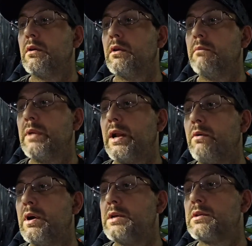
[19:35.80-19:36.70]
But I
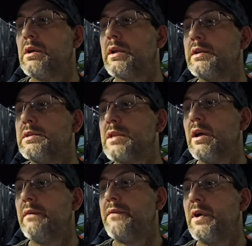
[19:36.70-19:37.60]
was looking
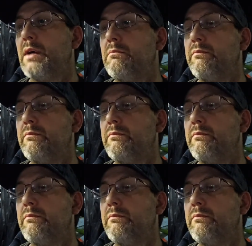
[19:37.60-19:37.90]
stuff up.